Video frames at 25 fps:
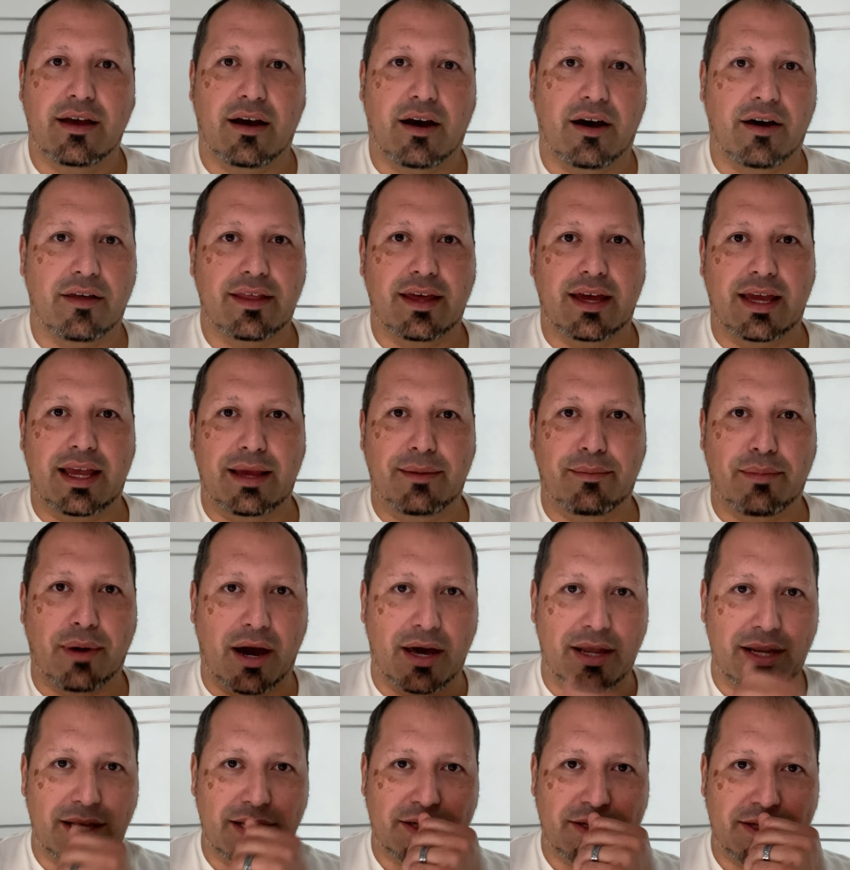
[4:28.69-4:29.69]
all the
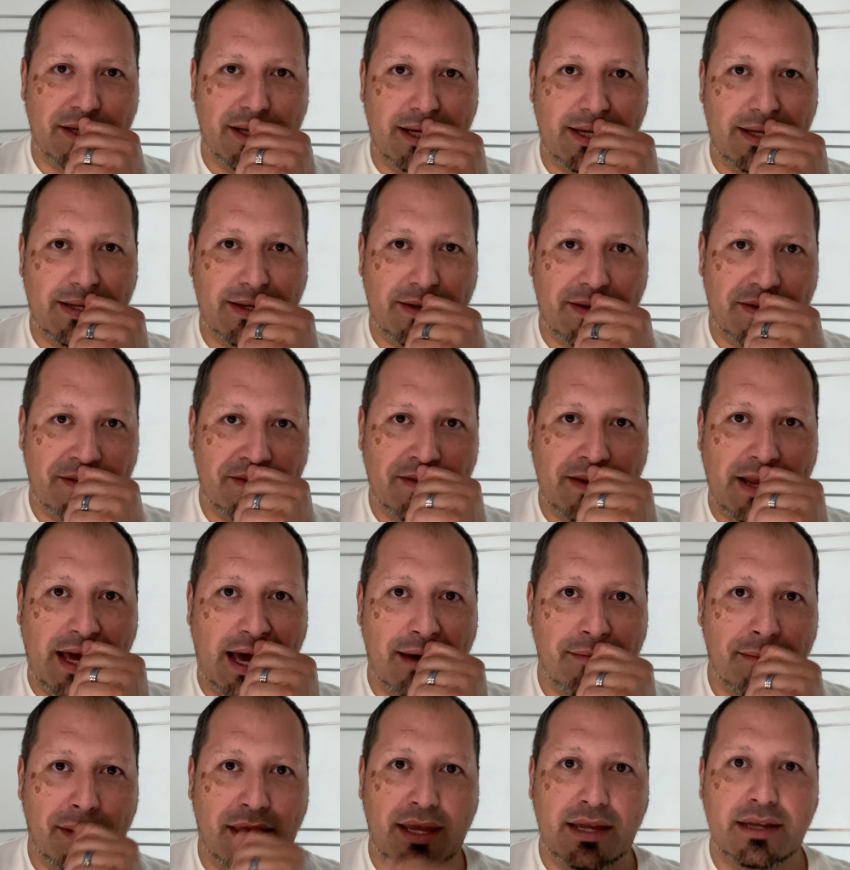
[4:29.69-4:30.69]
Ebonic shit, know
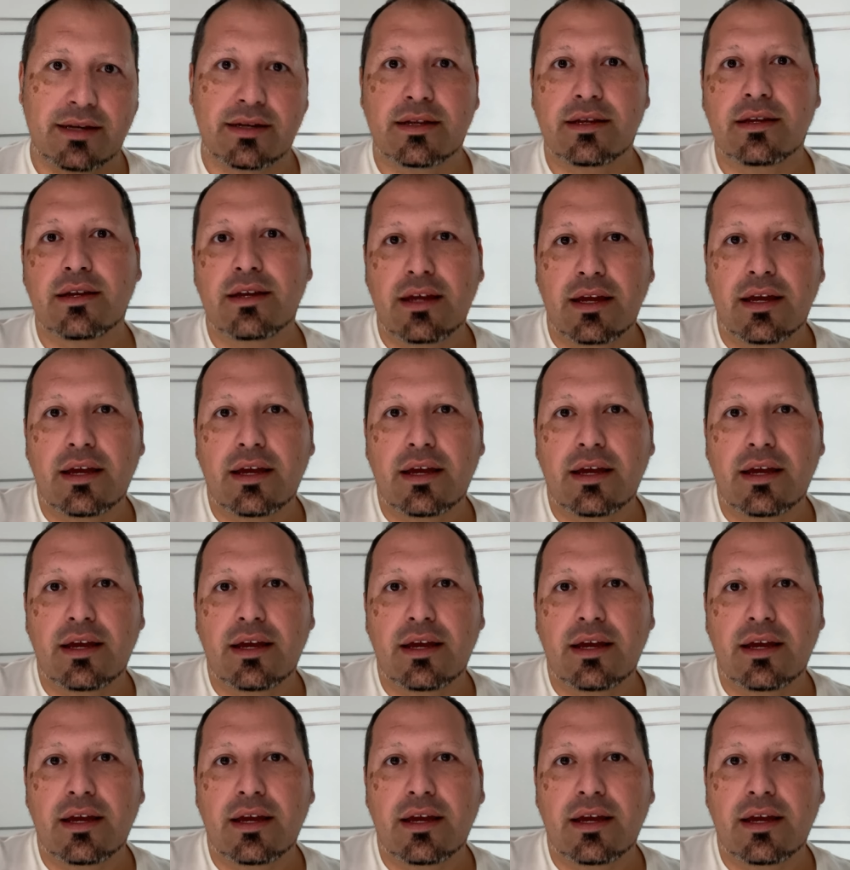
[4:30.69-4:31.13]
what I mean?